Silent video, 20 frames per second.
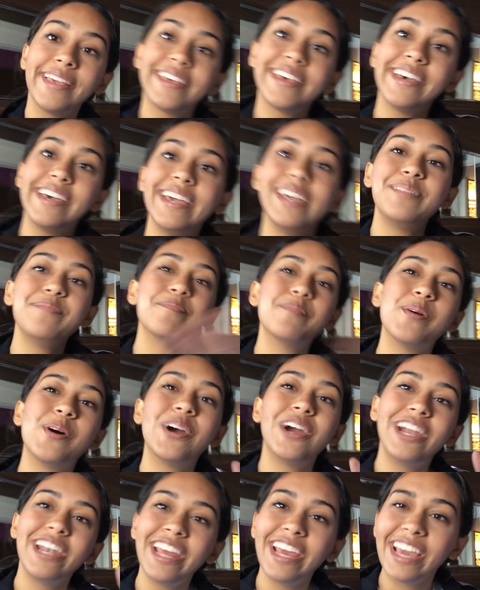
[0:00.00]
Good
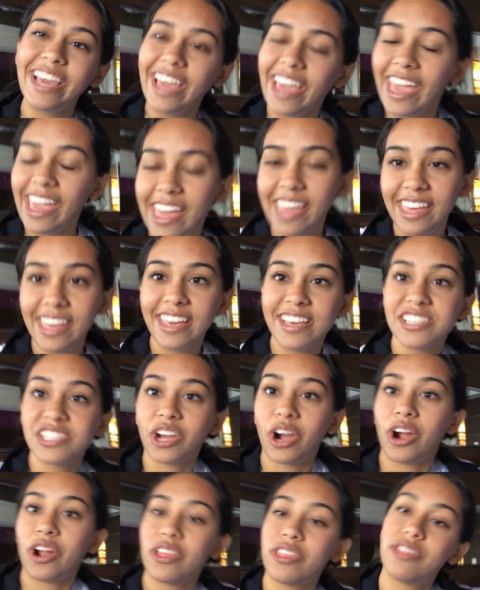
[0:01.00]
morning. It is
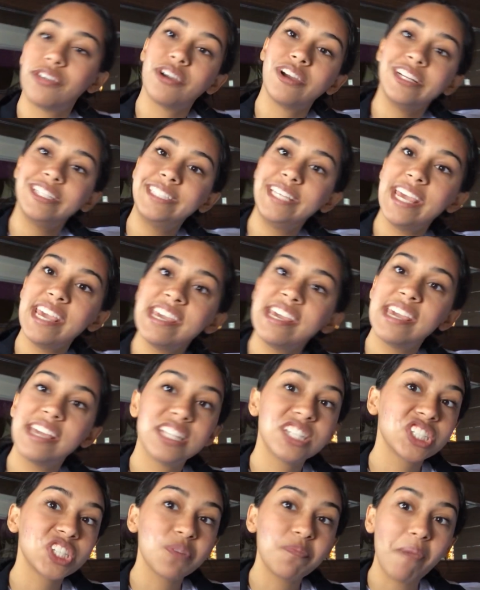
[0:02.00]
our third day
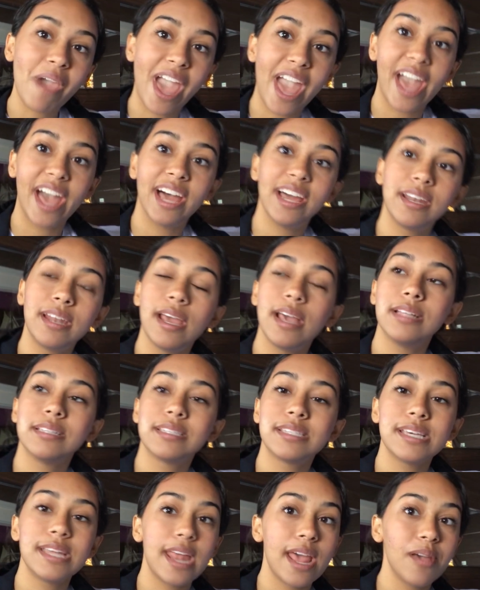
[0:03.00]
in Japan, and
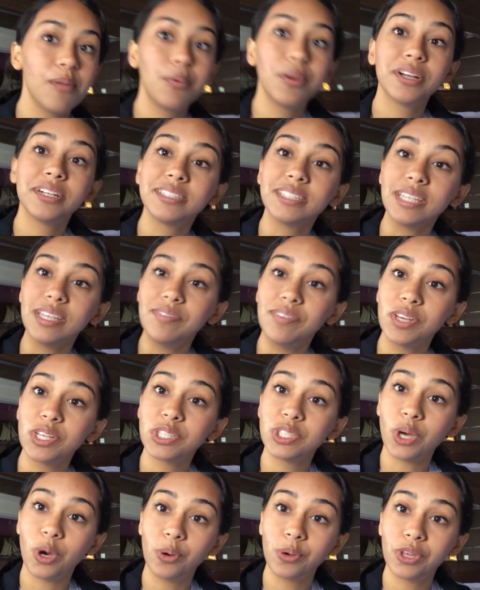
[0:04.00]
today we are leaving
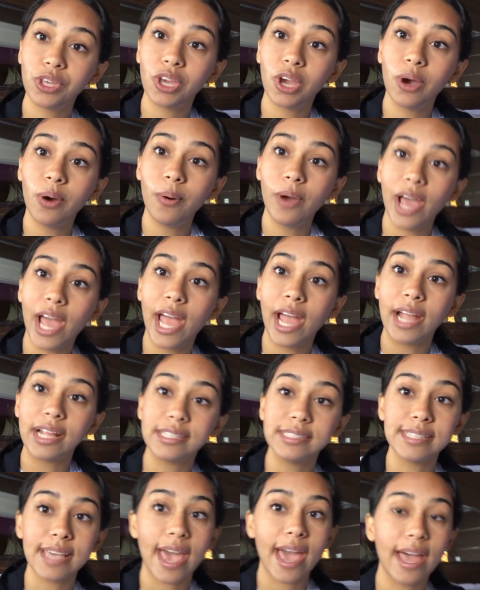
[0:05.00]
Tokyo
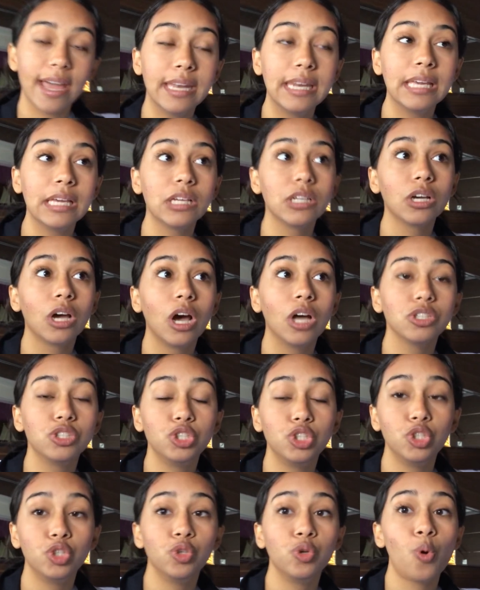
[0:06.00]
and heading
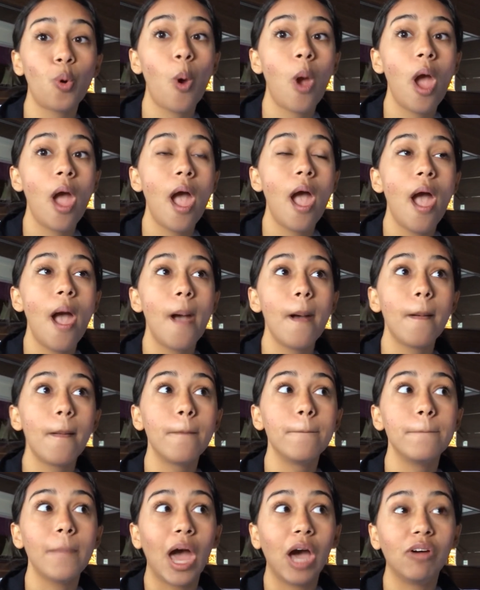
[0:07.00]
to
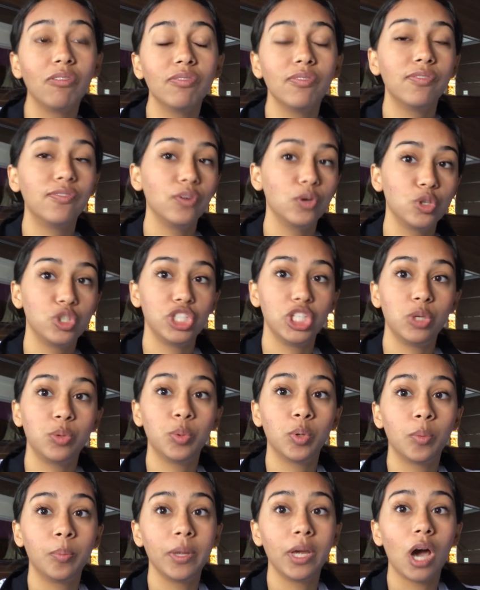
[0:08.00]
Mount Fuji.
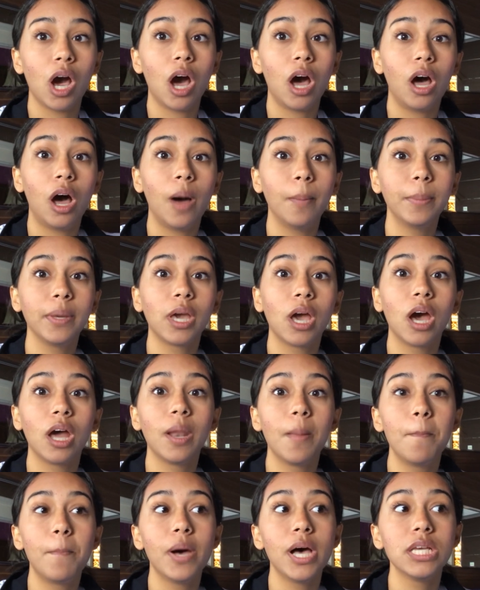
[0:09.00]
We'll be hopping
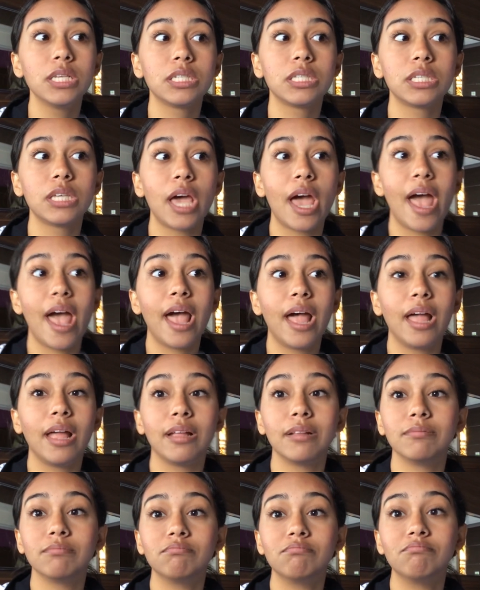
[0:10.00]
on a bus
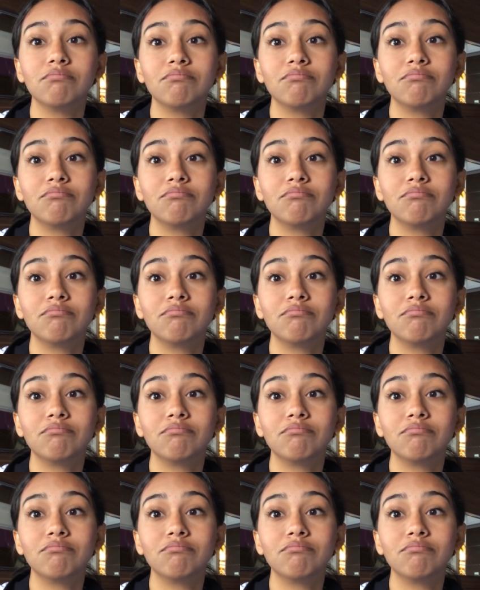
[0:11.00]
and